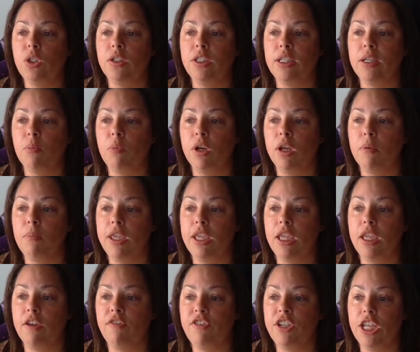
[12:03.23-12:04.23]
So someone could be
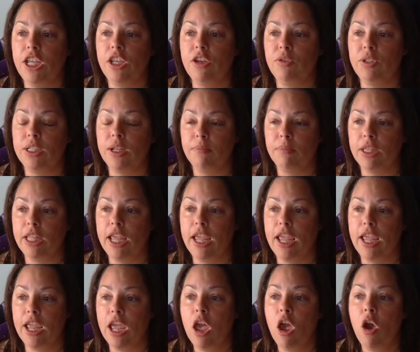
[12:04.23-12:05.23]
gifting you
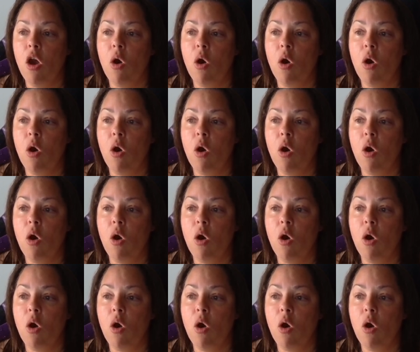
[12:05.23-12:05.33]
something,